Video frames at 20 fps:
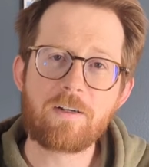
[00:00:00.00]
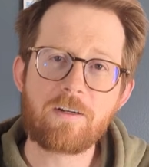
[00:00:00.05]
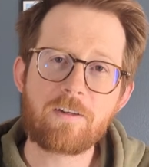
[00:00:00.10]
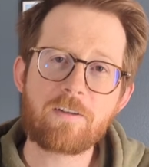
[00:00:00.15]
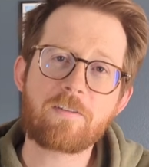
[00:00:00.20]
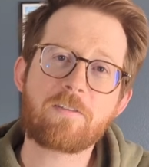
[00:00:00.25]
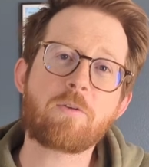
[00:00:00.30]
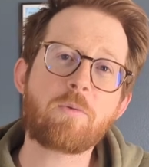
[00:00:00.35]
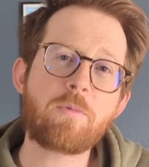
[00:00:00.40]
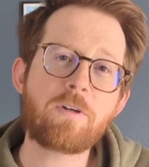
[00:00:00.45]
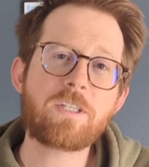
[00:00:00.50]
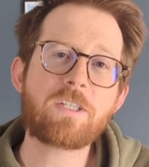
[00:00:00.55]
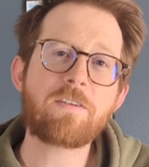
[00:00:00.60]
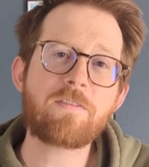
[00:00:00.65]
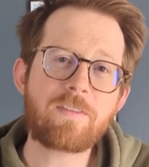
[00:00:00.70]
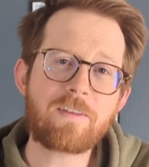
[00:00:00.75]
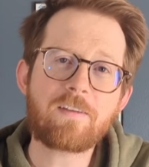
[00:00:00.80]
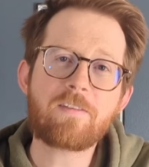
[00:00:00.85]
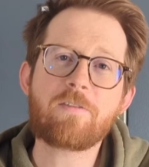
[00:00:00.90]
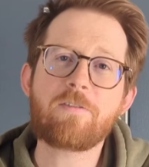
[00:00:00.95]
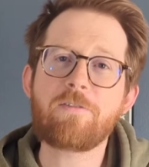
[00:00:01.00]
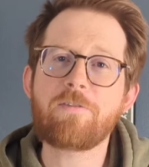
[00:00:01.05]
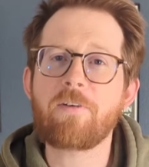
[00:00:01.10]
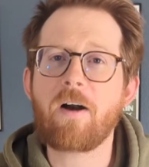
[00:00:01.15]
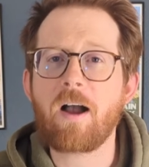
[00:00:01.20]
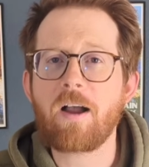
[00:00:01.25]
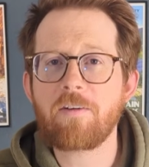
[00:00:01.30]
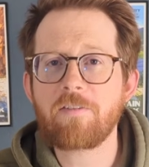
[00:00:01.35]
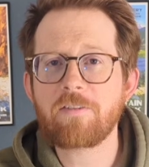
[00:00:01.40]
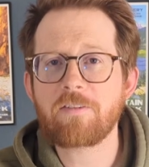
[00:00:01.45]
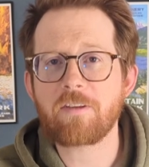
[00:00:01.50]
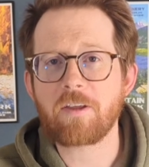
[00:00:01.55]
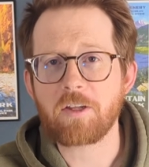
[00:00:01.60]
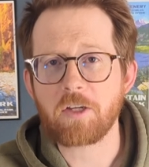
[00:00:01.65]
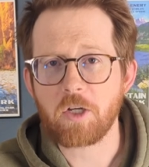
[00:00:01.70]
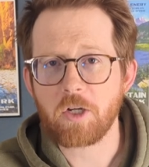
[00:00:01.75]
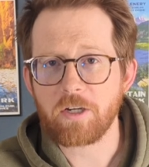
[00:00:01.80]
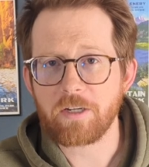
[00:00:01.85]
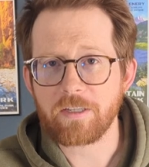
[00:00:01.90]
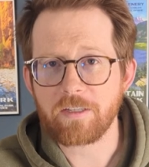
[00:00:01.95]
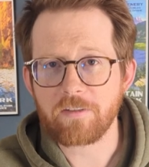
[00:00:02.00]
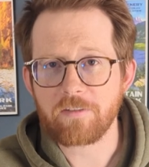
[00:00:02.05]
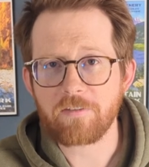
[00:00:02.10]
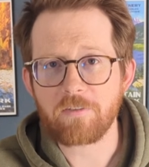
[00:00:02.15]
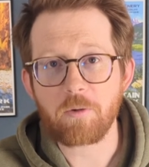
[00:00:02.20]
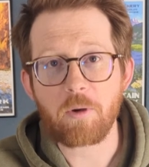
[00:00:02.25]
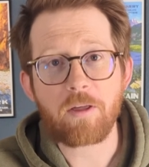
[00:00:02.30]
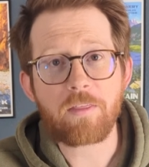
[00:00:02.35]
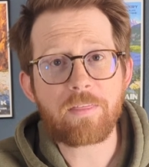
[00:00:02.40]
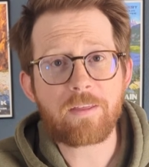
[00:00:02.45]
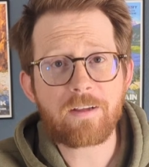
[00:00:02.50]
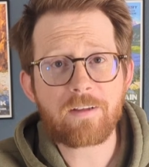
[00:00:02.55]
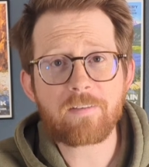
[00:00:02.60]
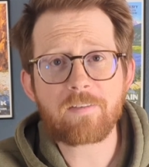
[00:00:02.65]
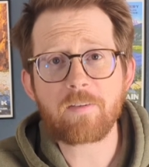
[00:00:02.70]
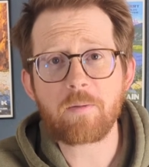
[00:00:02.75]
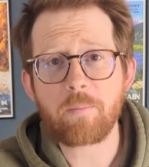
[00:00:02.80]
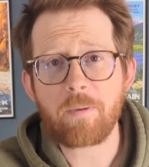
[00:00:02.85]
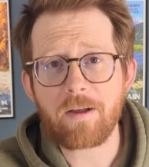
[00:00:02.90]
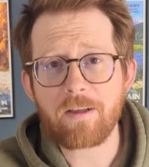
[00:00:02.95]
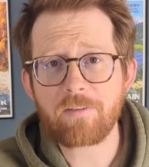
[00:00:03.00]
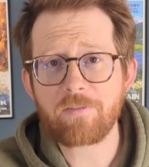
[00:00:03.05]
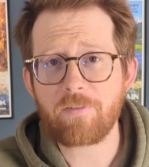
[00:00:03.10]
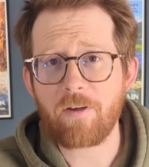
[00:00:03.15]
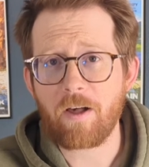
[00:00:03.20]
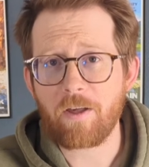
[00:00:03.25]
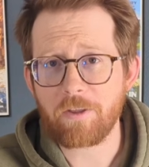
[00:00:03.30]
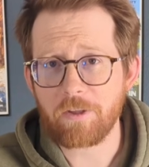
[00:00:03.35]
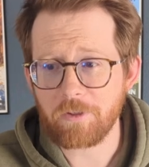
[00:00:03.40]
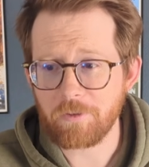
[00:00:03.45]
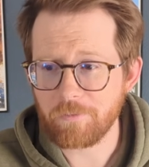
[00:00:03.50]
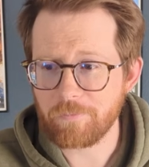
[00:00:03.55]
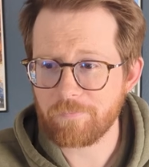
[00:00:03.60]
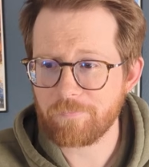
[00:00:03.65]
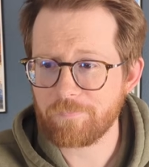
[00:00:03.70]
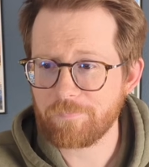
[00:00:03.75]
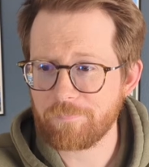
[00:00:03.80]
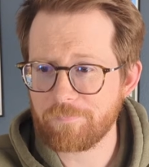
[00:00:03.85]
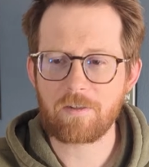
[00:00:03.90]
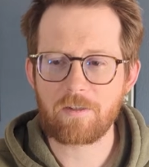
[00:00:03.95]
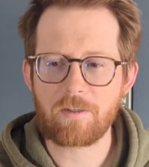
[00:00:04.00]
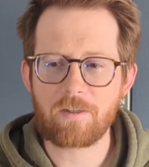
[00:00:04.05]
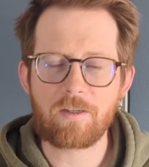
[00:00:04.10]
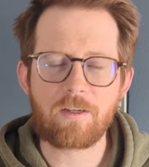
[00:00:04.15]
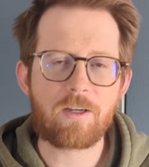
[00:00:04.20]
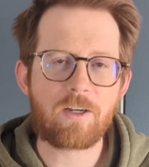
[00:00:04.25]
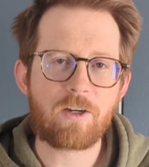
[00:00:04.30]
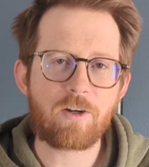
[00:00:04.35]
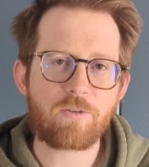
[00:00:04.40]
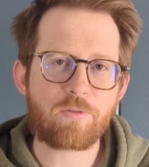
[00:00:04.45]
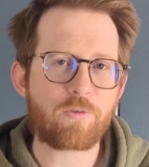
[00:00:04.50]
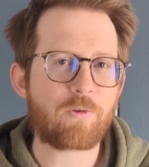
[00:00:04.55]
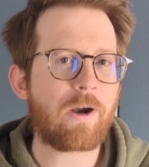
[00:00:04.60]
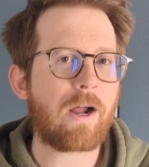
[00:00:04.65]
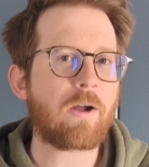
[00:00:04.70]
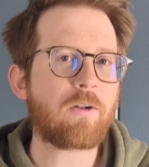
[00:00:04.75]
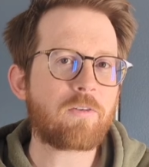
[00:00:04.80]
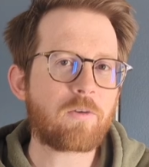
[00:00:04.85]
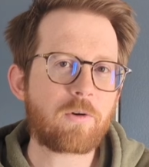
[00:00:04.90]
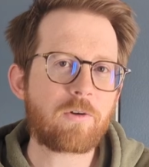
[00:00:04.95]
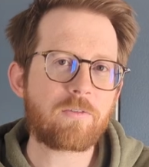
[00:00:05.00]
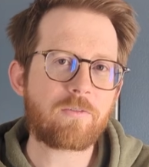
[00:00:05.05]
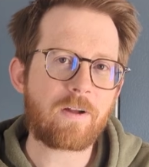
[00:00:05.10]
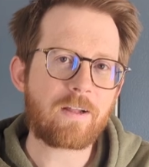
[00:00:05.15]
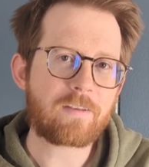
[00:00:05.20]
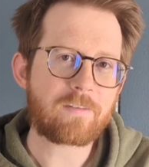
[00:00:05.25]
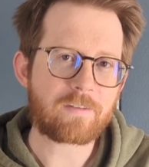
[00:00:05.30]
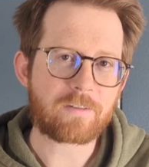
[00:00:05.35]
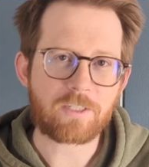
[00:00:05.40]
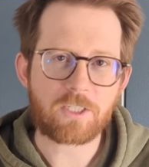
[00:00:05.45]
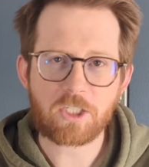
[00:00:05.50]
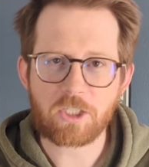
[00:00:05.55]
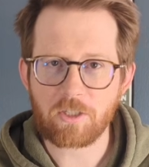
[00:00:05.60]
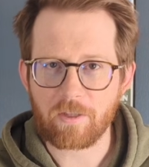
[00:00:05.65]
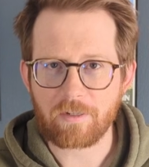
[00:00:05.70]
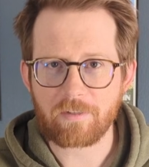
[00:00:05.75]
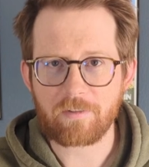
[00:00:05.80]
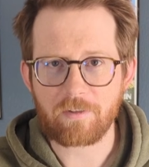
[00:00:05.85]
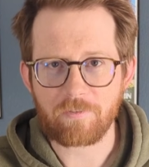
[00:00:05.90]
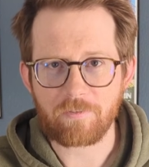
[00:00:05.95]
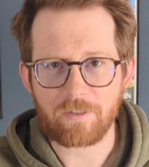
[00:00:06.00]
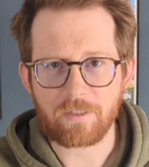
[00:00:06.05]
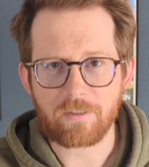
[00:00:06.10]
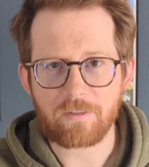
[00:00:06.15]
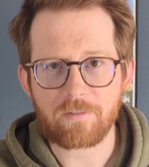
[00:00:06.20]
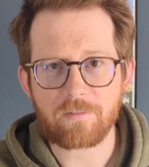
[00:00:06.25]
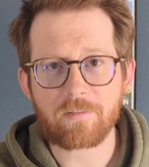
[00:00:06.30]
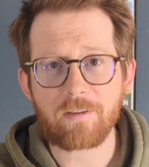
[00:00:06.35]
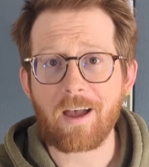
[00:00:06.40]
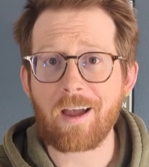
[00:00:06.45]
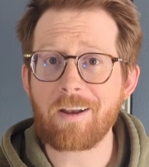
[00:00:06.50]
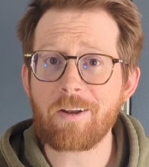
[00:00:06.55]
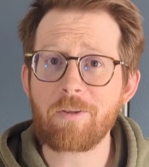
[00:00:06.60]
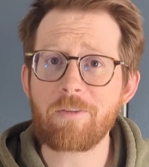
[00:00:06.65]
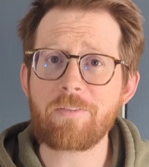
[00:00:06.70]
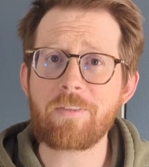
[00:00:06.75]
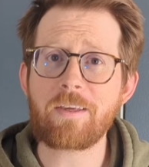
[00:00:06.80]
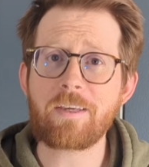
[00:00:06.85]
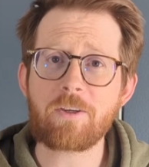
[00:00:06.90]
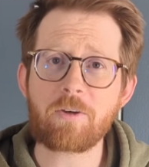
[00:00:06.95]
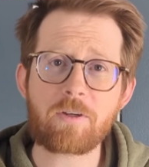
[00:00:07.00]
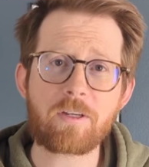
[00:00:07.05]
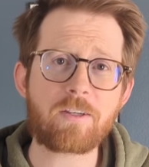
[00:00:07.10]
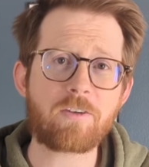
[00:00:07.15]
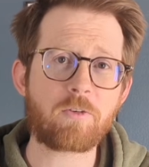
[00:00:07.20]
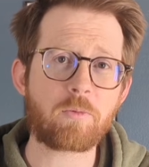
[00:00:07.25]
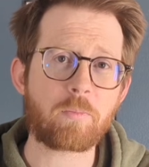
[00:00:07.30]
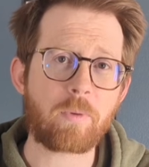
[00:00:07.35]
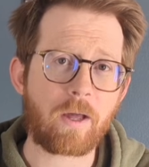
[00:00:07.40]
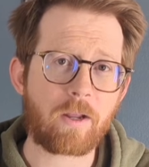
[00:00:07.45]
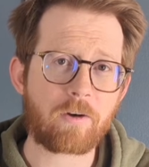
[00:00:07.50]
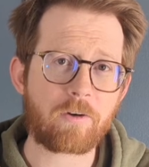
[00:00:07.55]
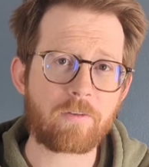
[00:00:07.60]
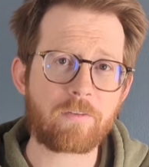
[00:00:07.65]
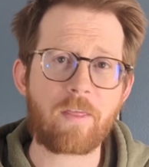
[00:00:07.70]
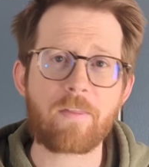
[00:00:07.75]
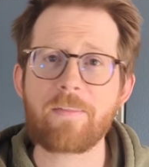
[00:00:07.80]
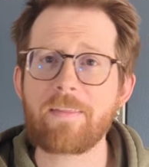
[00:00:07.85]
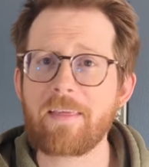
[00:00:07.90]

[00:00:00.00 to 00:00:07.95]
So which of these 5 sun hoodies do I think is the best value? For outdoor events and chill activities, I don't think you can do better than